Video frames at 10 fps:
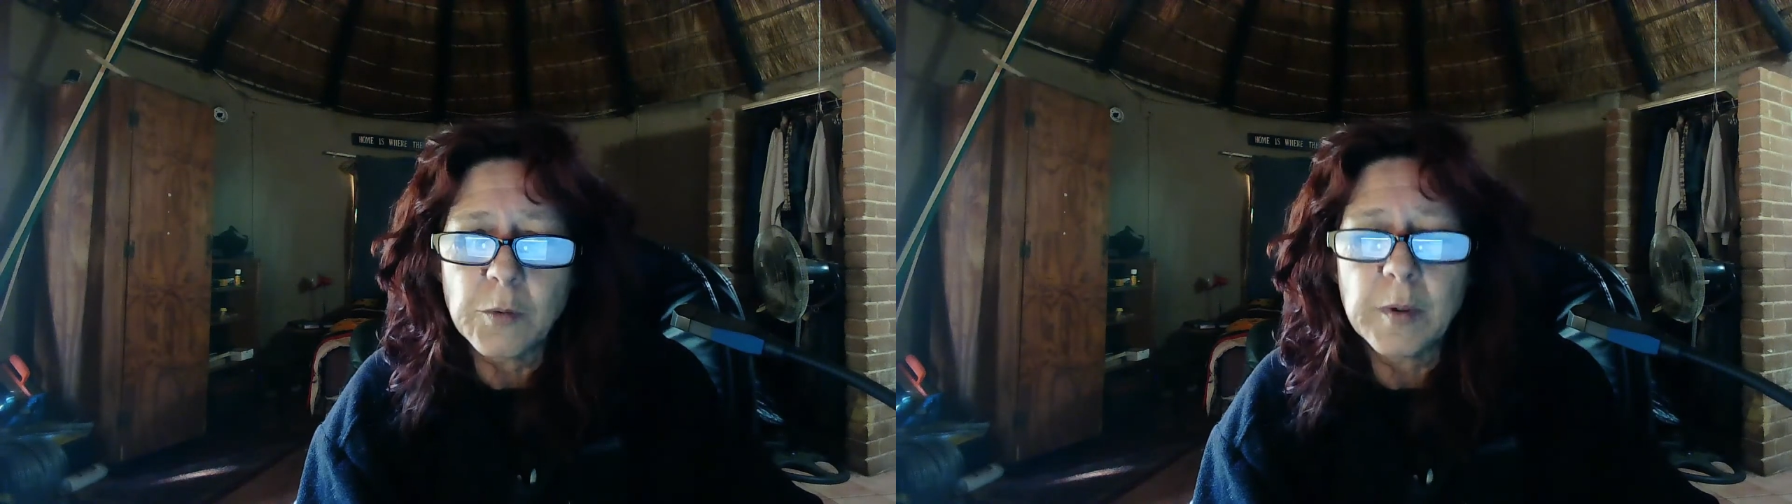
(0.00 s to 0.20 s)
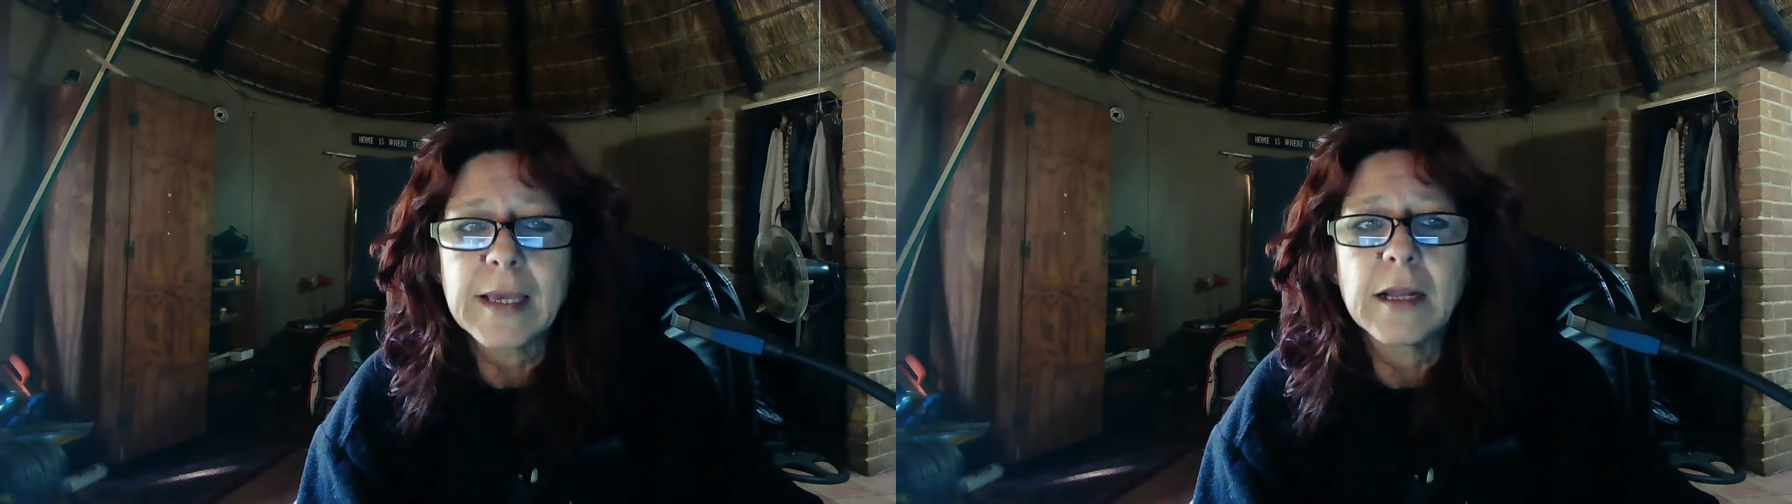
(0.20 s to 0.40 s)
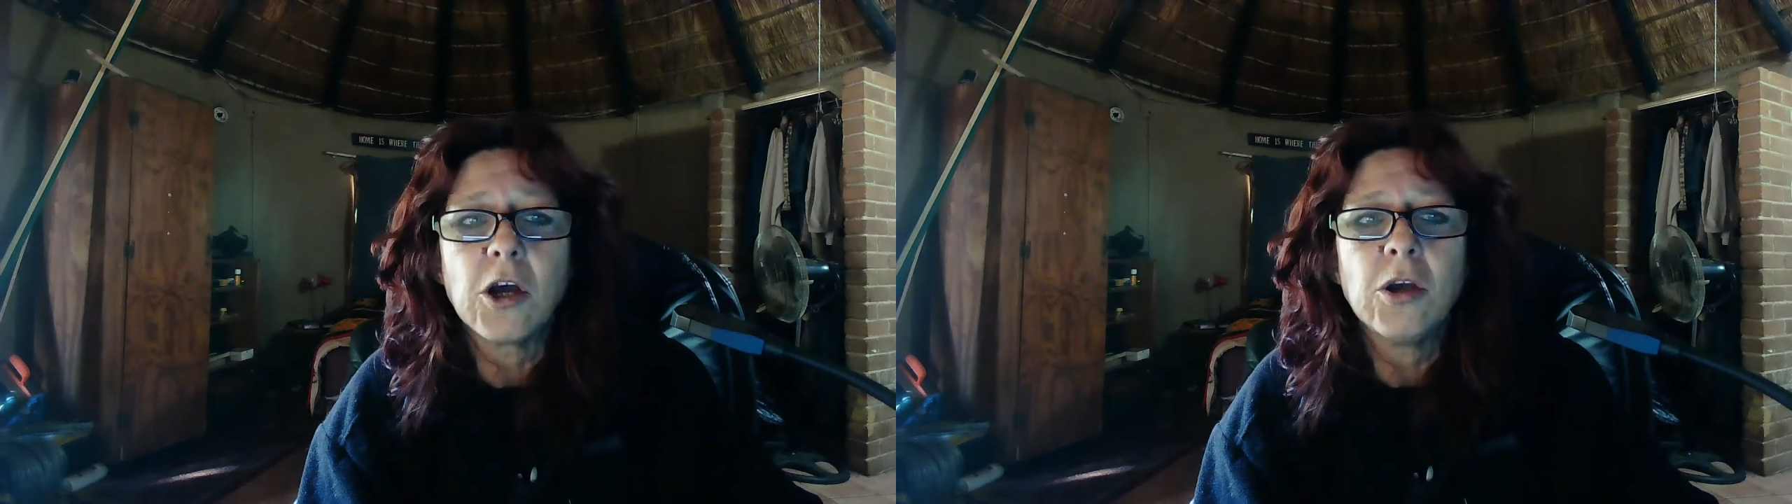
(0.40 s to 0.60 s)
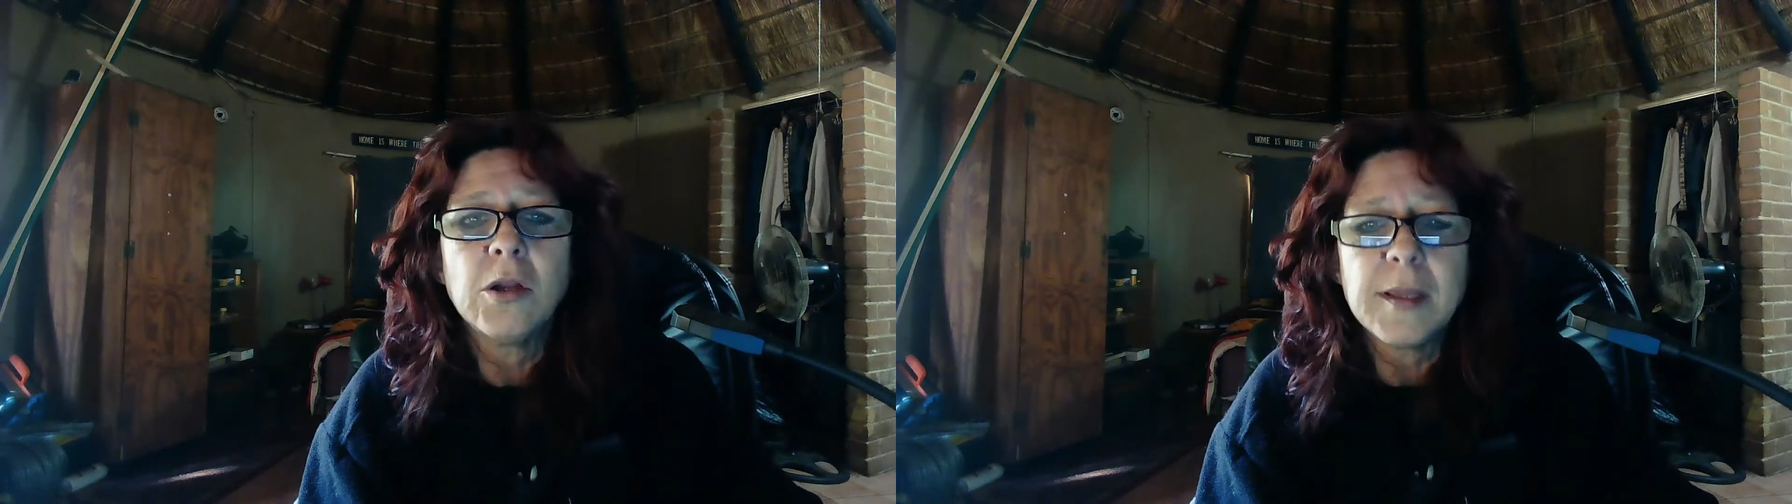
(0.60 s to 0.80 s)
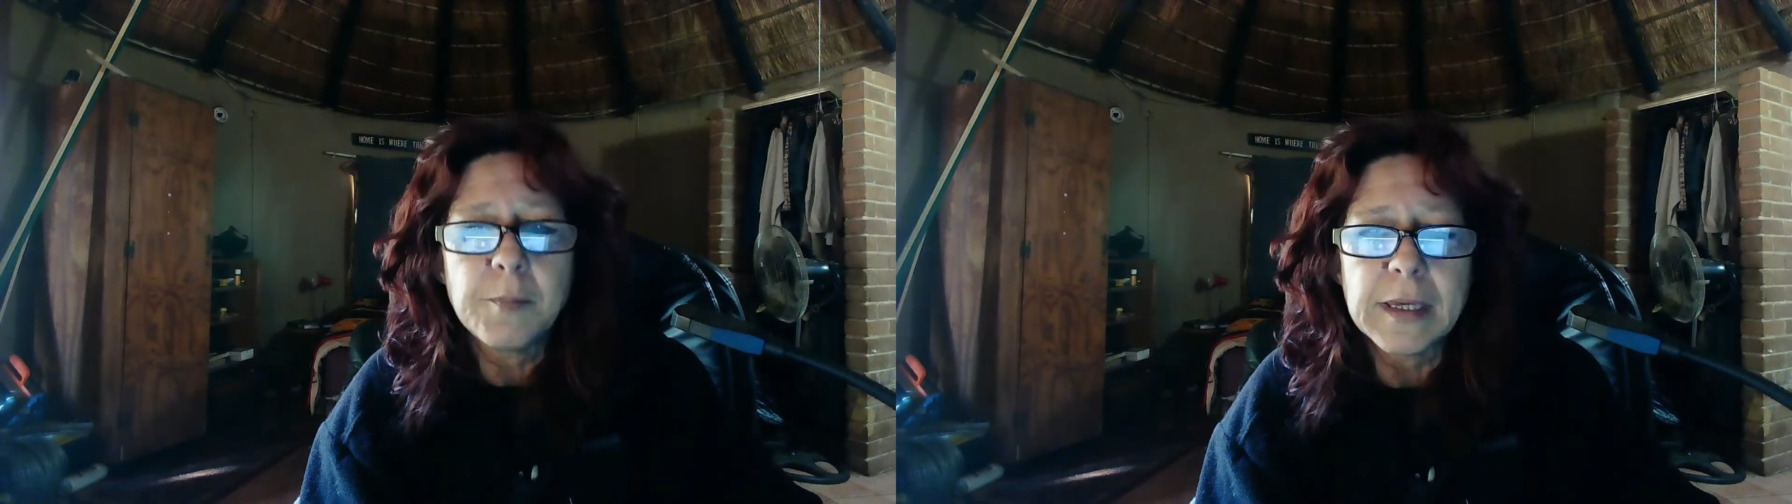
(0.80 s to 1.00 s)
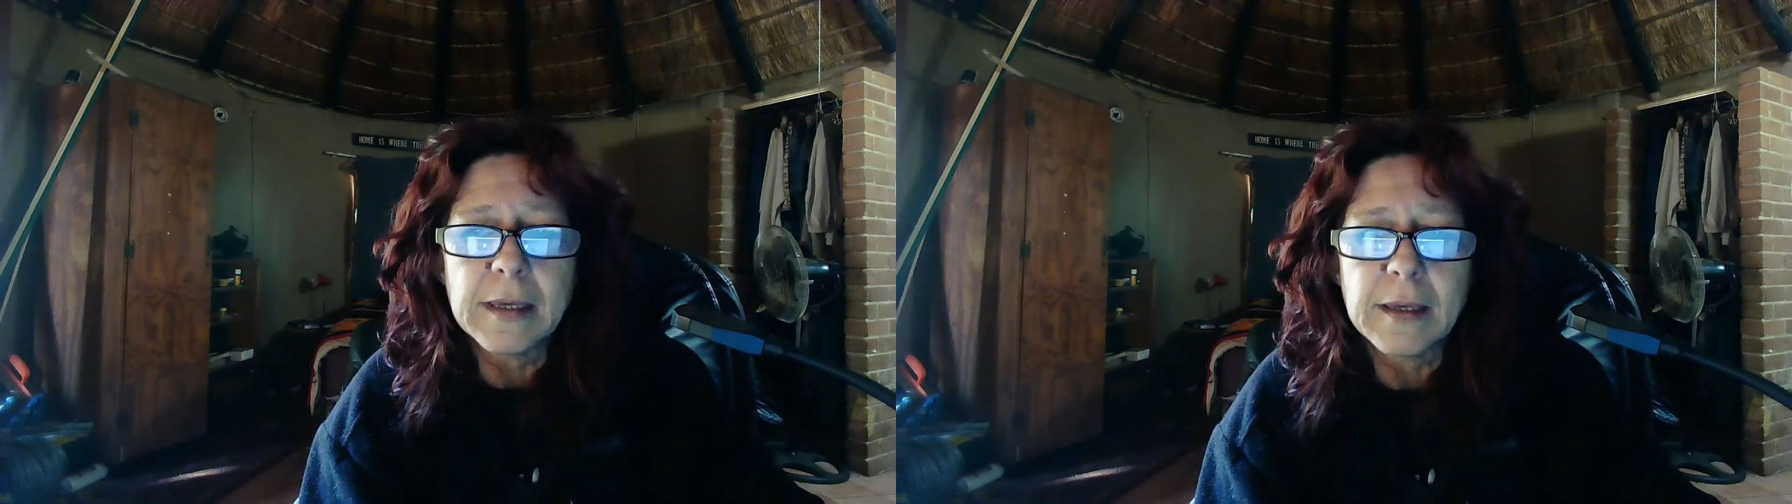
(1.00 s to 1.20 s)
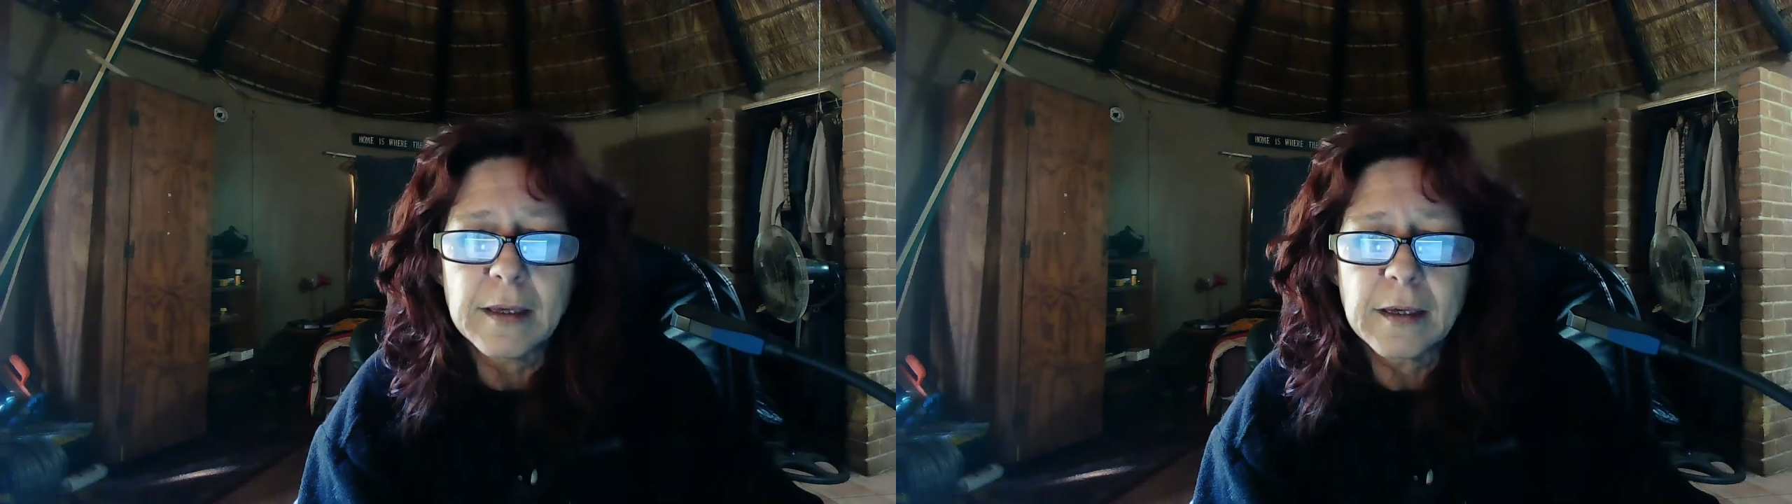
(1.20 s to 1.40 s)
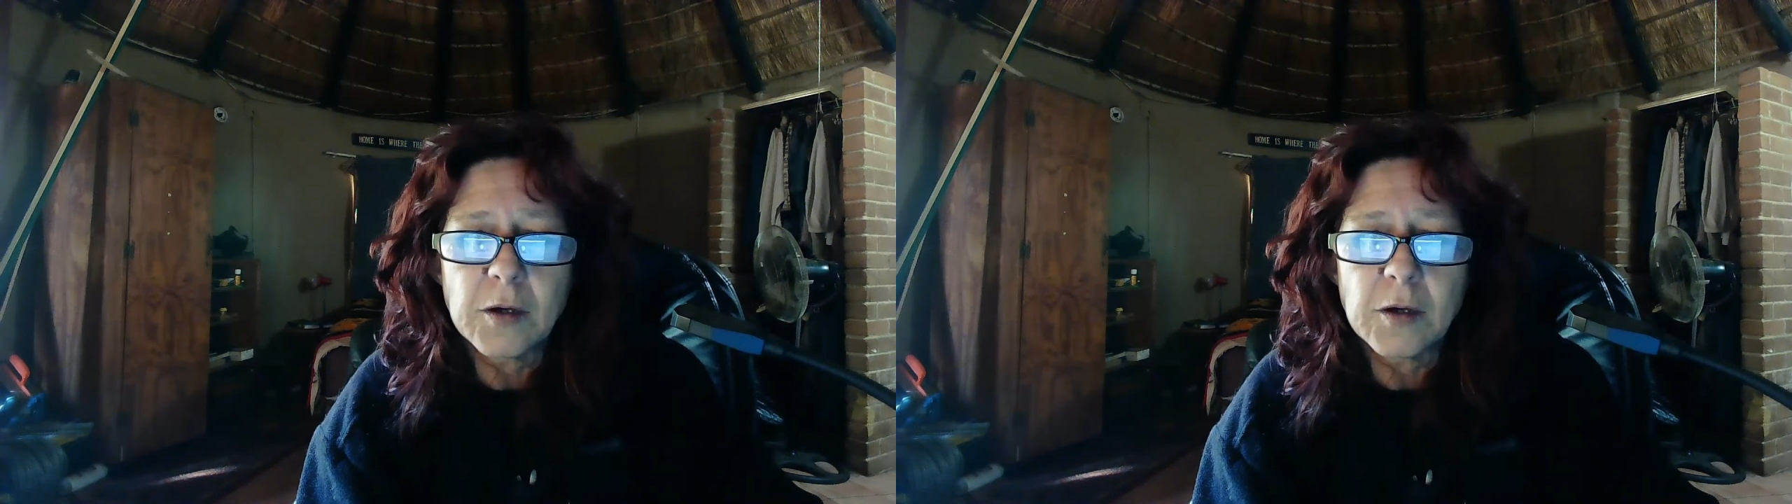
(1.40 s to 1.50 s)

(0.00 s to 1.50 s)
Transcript: We can only be